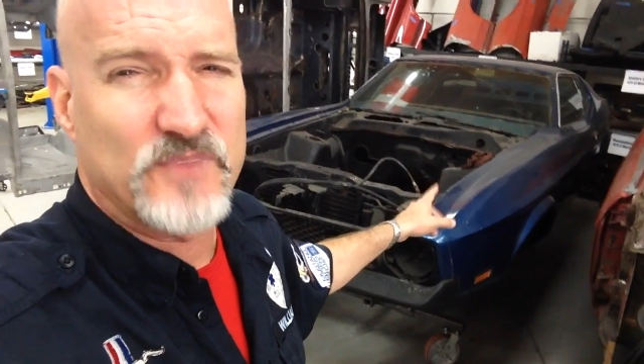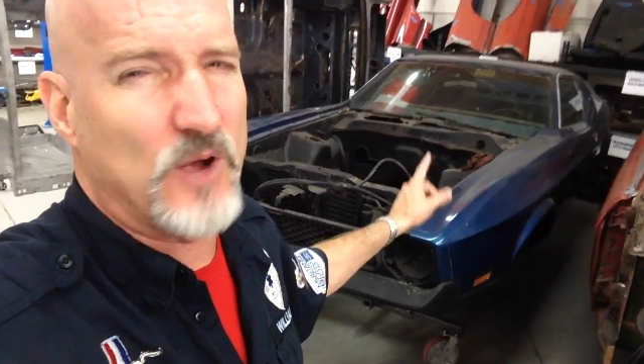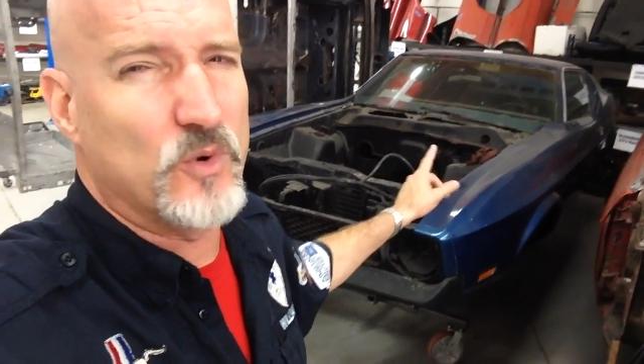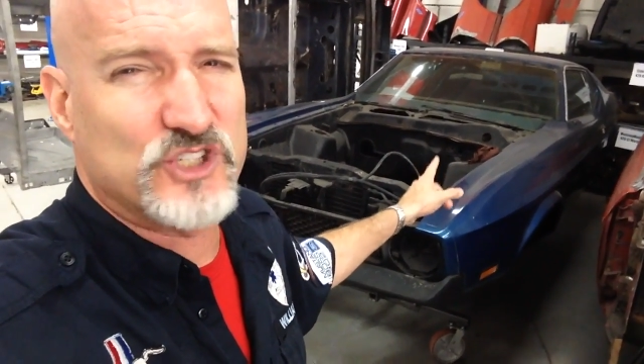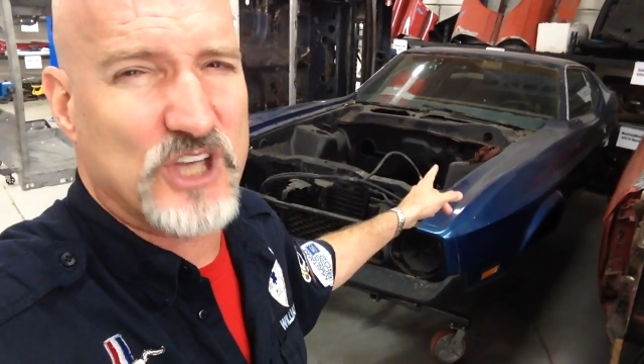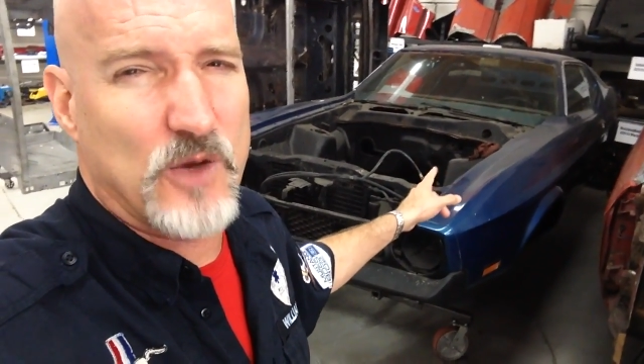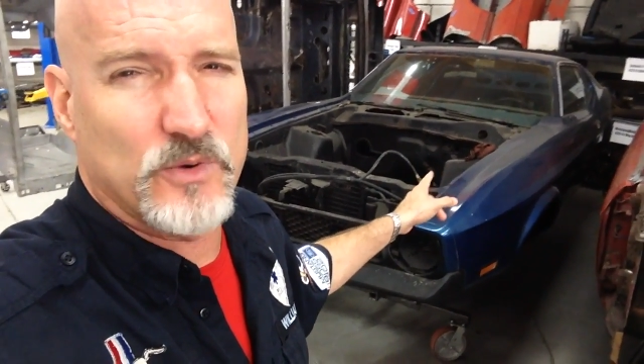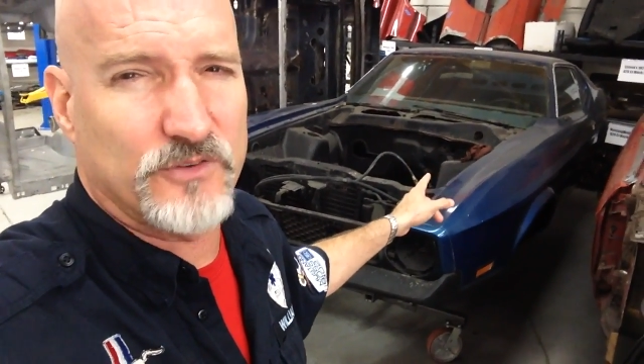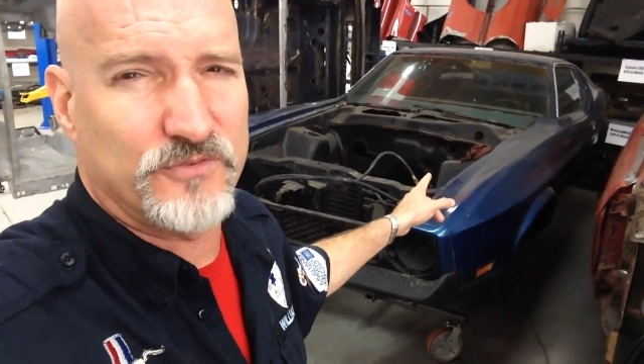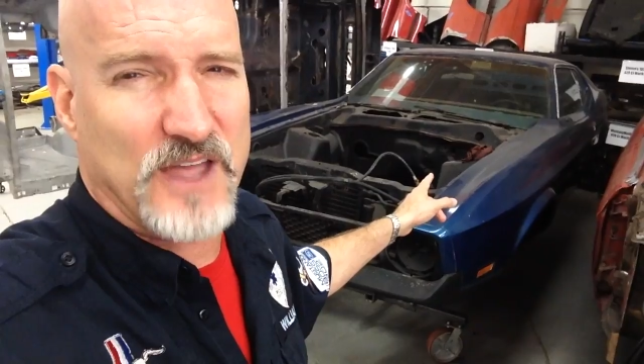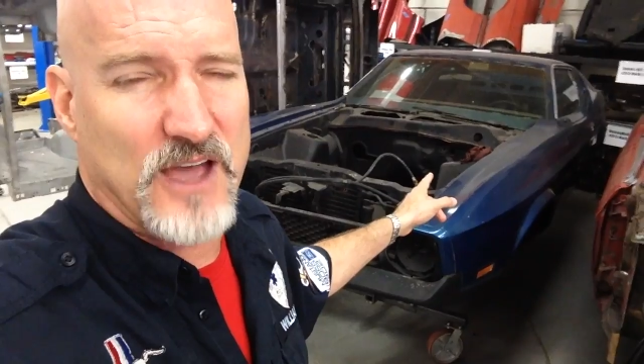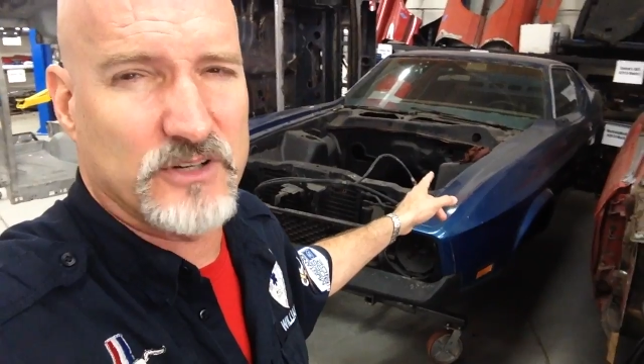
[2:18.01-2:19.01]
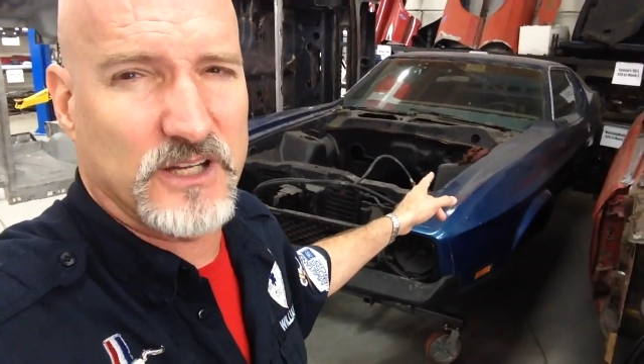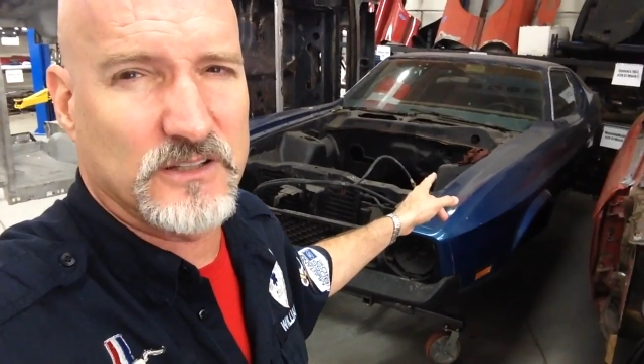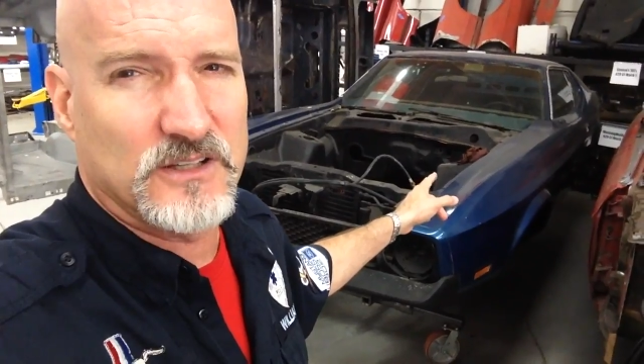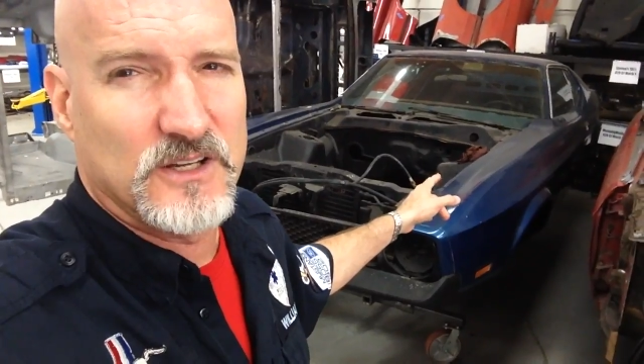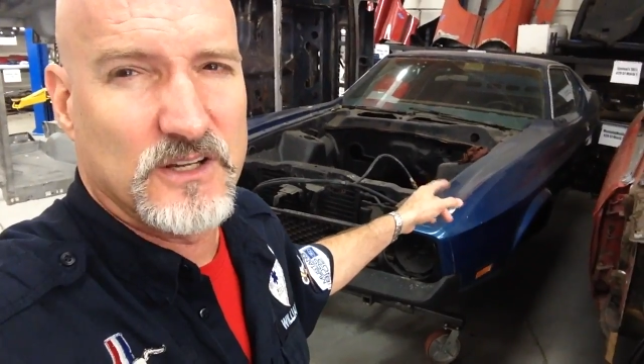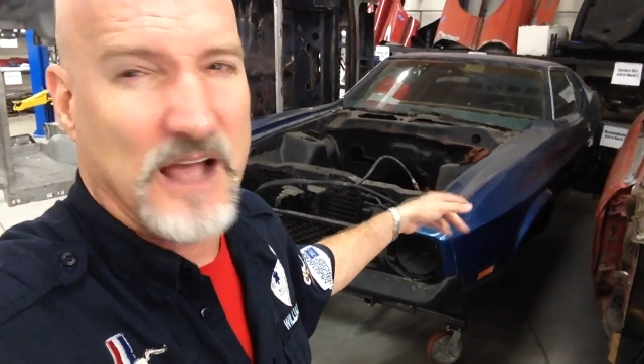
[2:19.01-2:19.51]
I wish I would have found it.
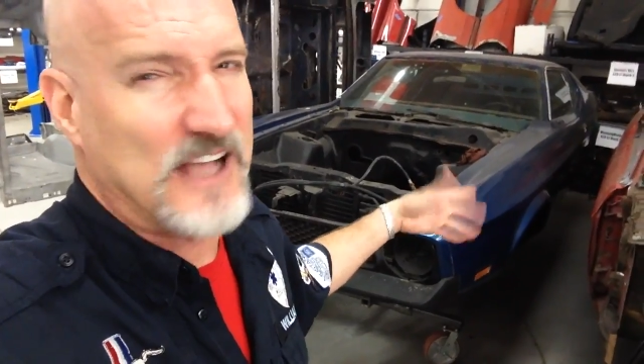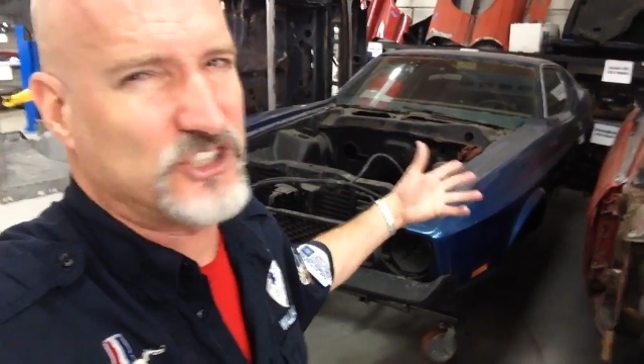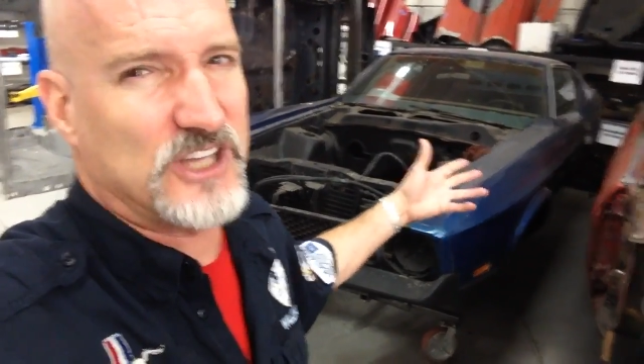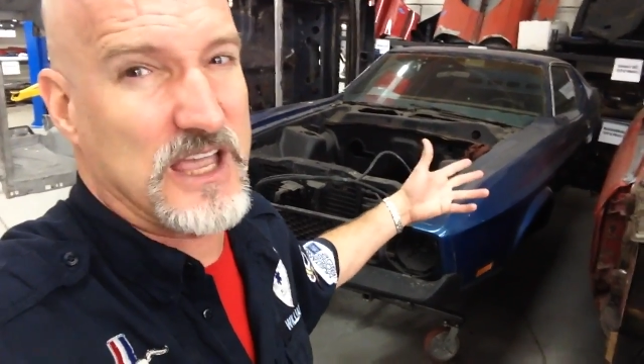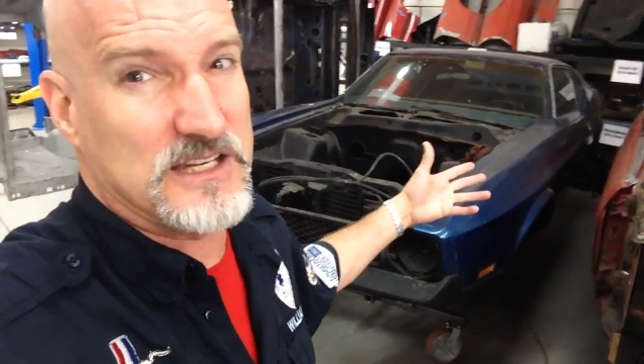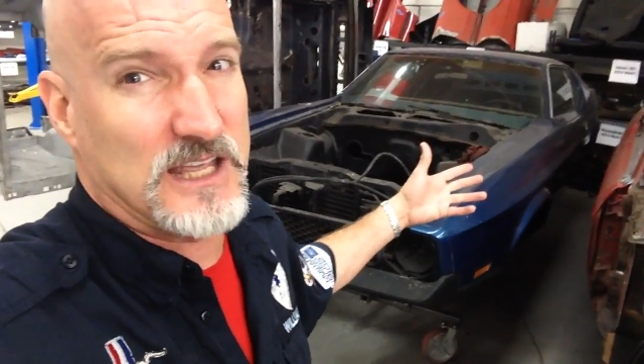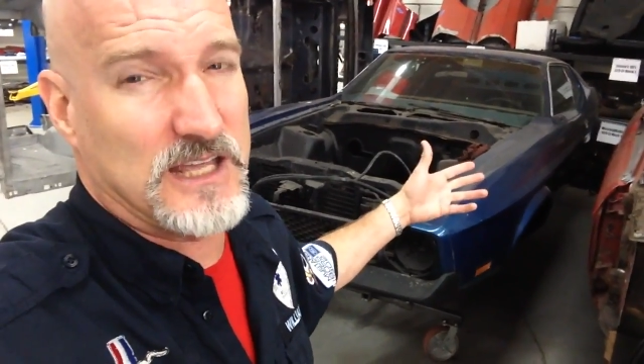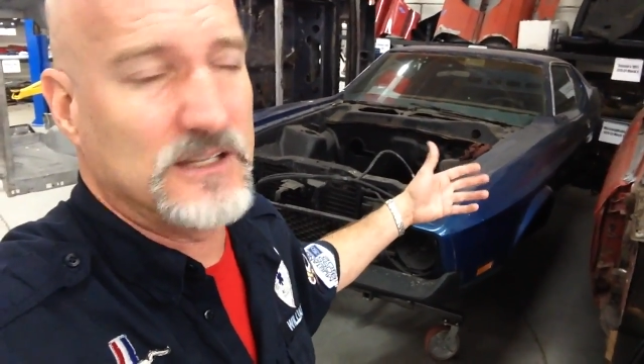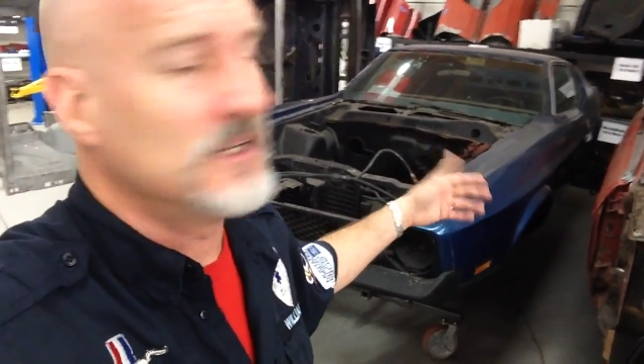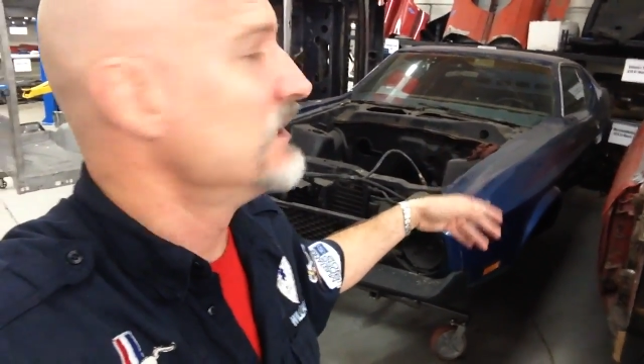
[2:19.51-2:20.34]
Actually, I did.